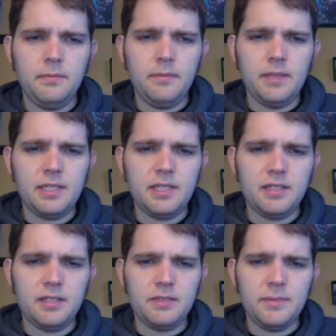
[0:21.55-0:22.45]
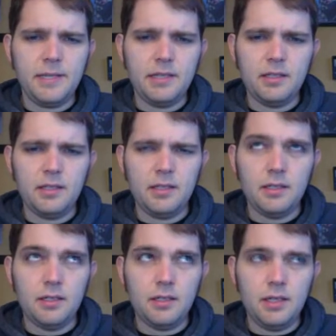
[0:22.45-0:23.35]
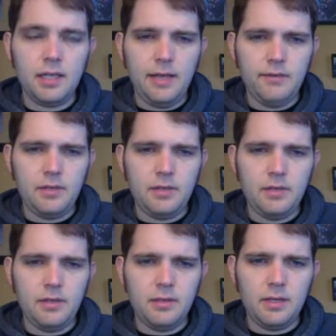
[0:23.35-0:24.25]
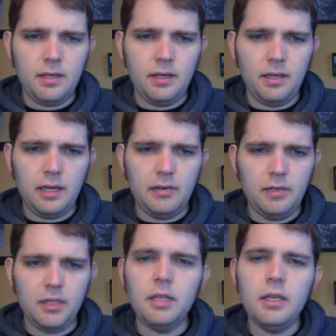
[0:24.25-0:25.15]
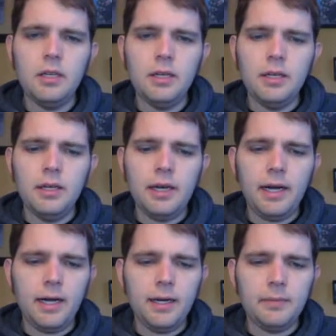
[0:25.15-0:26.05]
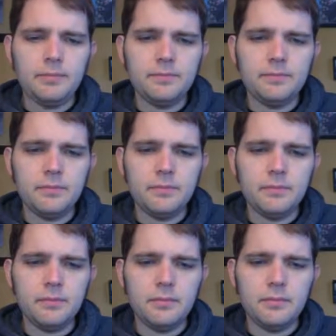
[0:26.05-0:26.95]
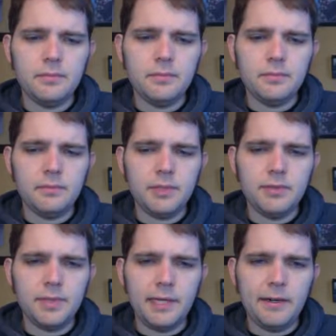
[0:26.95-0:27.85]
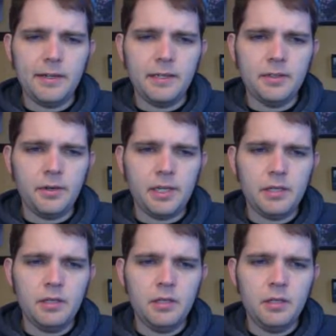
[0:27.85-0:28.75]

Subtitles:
This is my 11th, I think I counted, Ludum Dare entry.